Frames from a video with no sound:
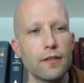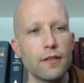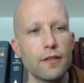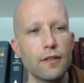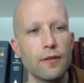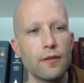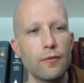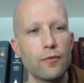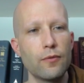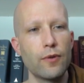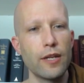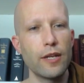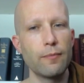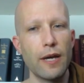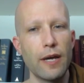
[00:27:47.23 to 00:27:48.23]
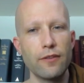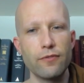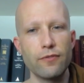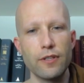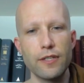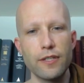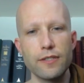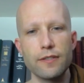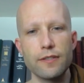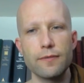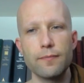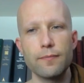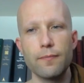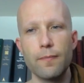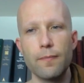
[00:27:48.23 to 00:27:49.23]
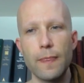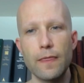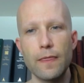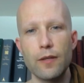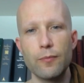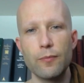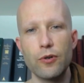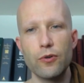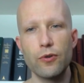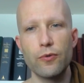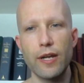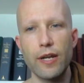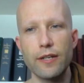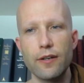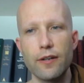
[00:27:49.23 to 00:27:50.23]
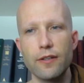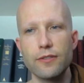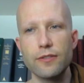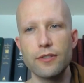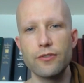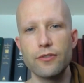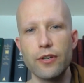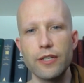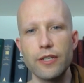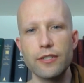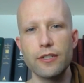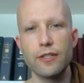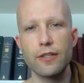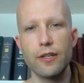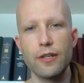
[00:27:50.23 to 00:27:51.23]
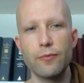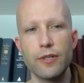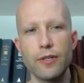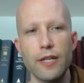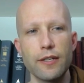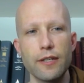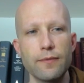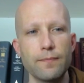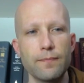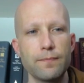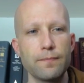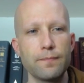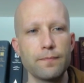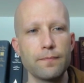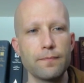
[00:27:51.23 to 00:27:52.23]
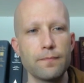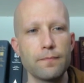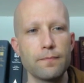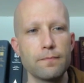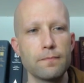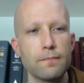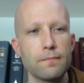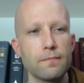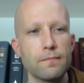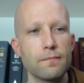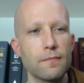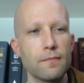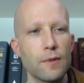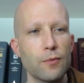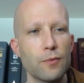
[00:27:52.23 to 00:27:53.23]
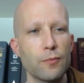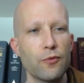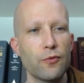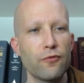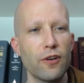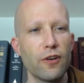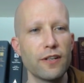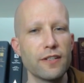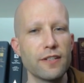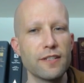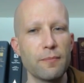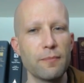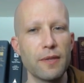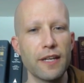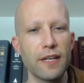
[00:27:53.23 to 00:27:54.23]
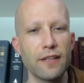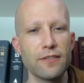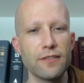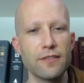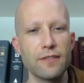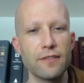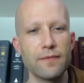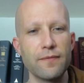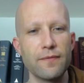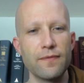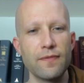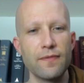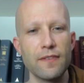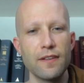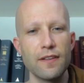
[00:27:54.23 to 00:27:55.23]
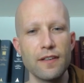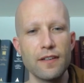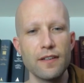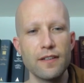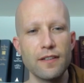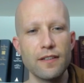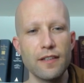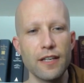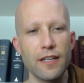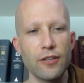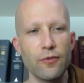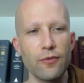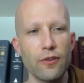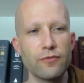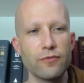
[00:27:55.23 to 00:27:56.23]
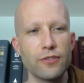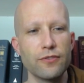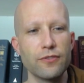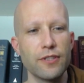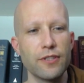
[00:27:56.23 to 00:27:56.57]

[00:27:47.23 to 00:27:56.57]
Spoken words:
right mindfulness. Tomorrow, right concentration, and then we're done. We'll move on to something else. Thank you all for tuning in.